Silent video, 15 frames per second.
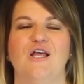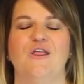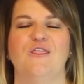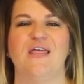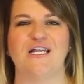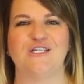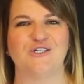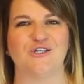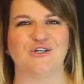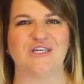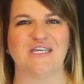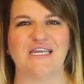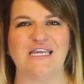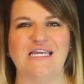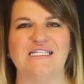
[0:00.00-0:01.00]
That's your
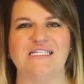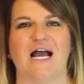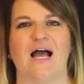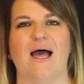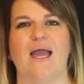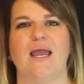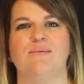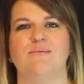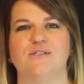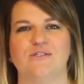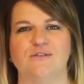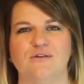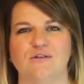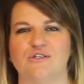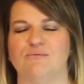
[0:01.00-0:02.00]
key time.
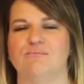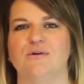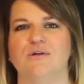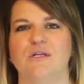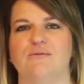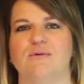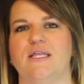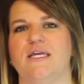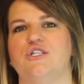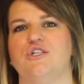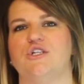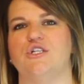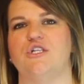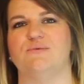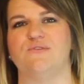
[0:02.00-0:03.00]
Students are building
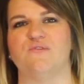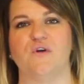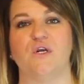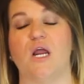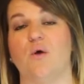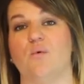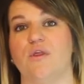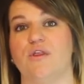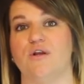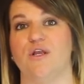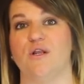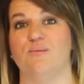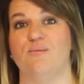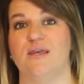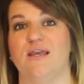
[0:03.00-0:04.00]
relationships, figuring out where they're
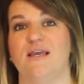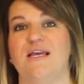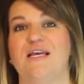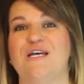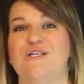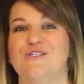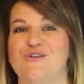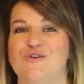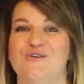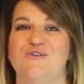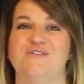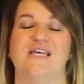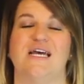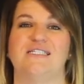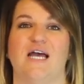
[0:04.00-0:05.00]
going to be. So
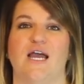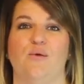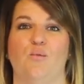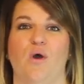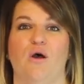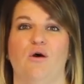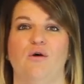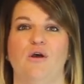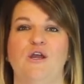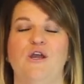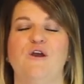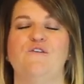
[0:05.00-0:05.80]
use that time well.